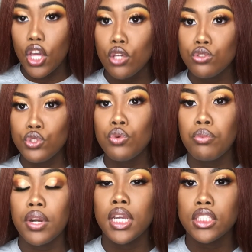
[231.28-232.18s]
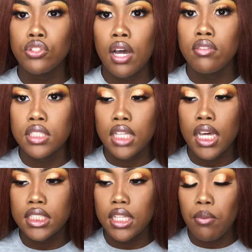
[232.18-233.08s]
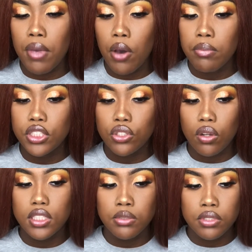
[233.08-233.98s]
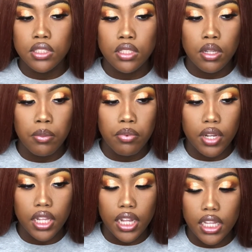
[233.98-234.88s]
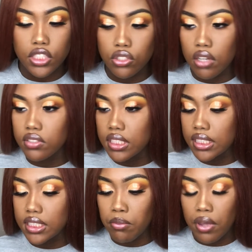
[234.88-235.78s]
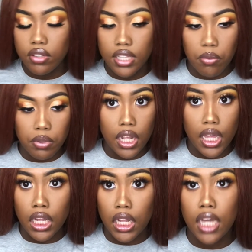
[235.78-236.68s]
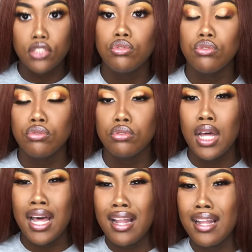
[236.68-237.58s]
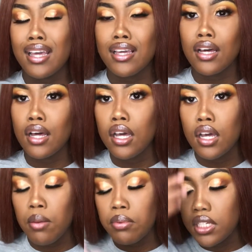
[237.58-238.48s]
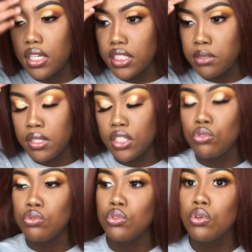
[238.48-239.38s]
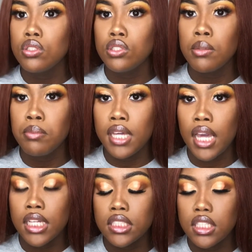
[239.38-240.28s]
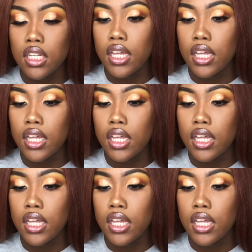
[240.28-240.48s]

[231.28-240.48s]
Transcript: you do bring a travel size amount, but you're only supposed to bring like a travel size amount that would like last you like a good couple of days, because you do go to the BX and